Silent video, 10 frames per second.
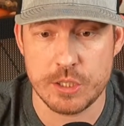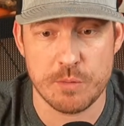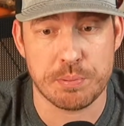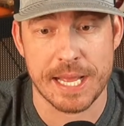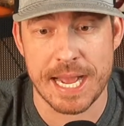
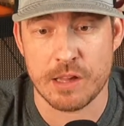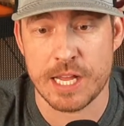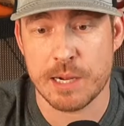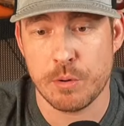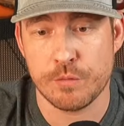to play out
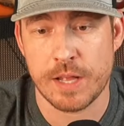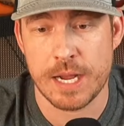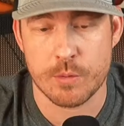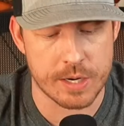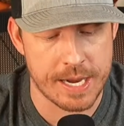like a bull
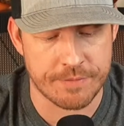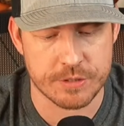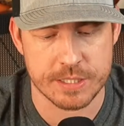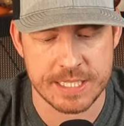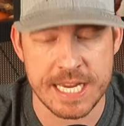flag? We're going to have
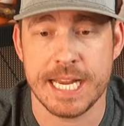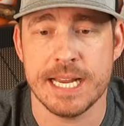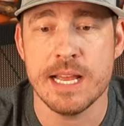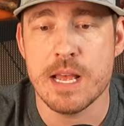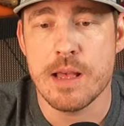to
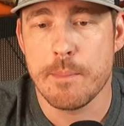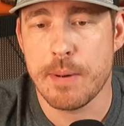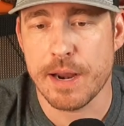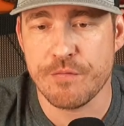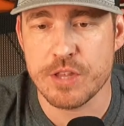see.
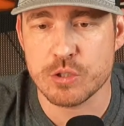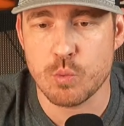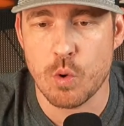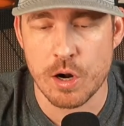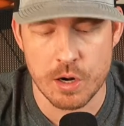But if this
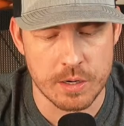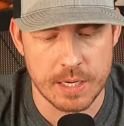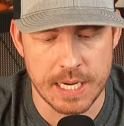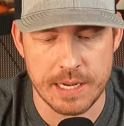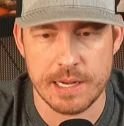were
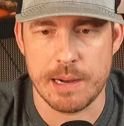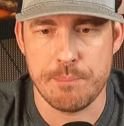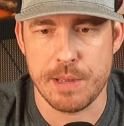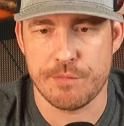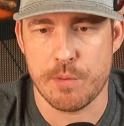a
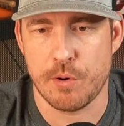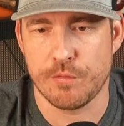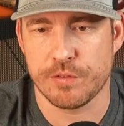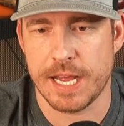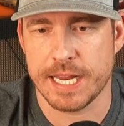bit of a bull
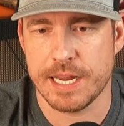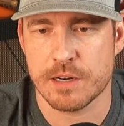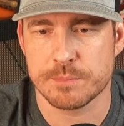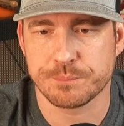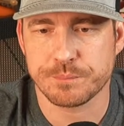flag
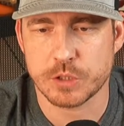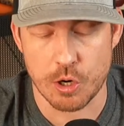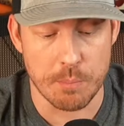here, or a